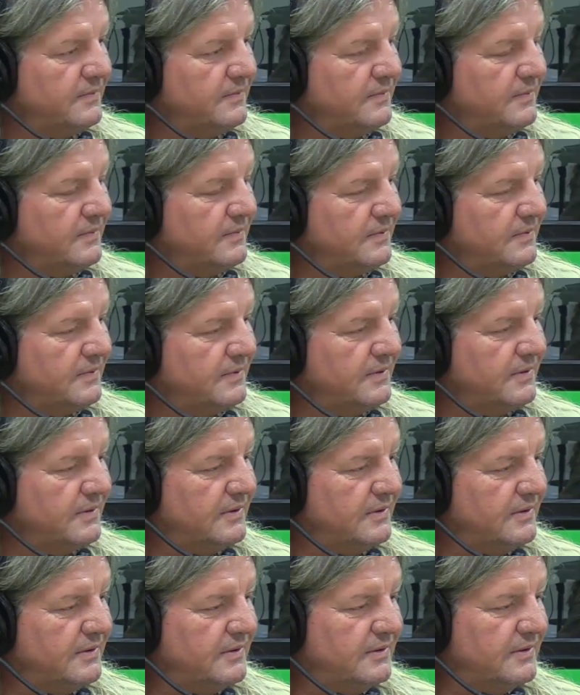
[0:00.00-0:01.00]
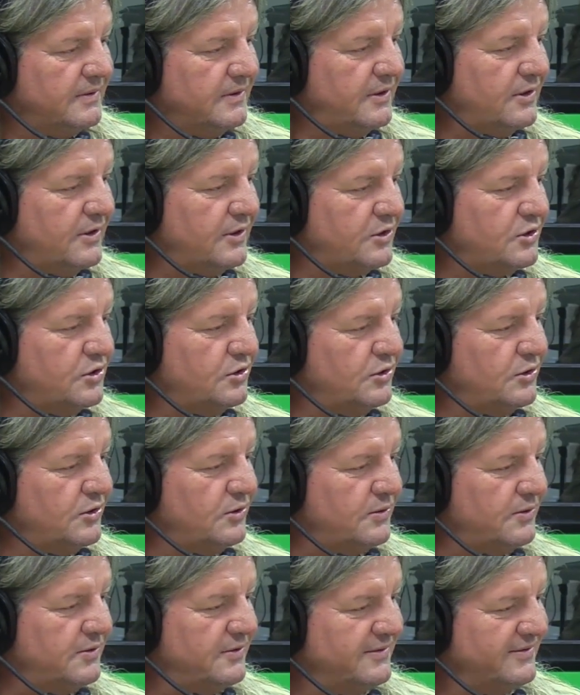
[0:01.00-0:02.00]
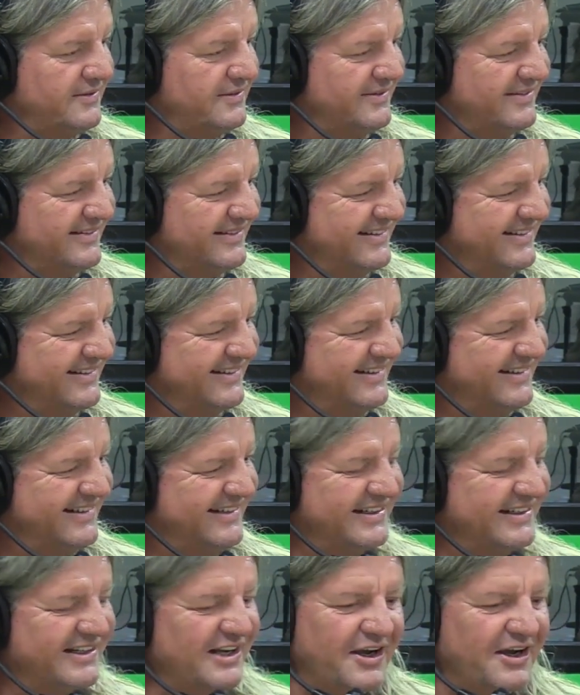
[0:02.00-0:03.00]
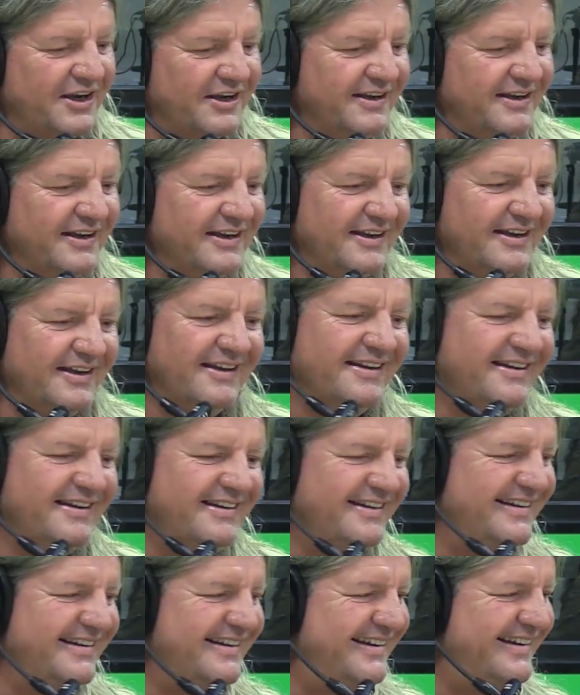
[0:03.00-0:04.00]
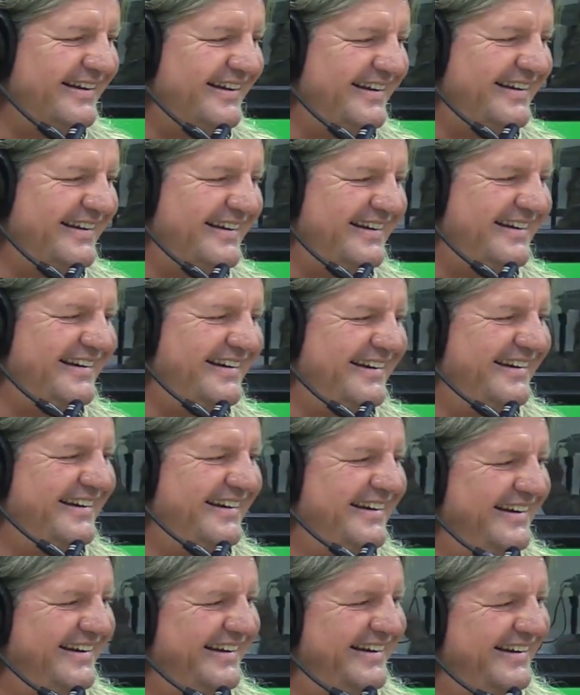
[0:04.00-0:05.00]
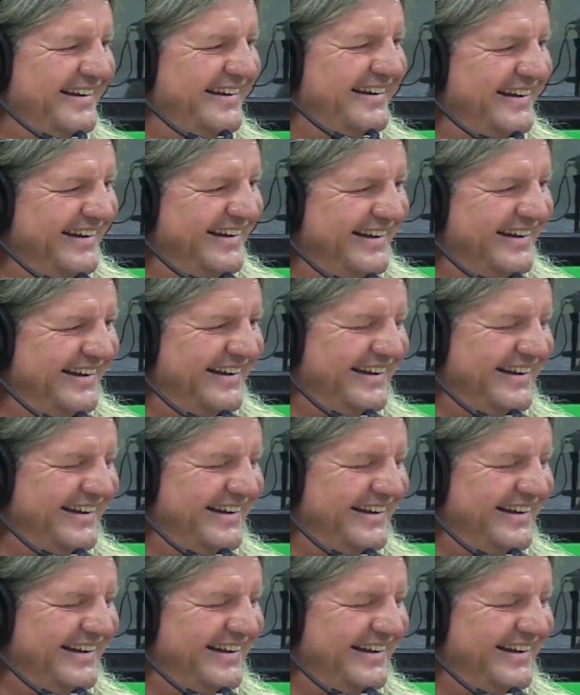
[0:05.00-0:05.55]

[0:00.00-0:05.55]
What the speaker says: (not speaking)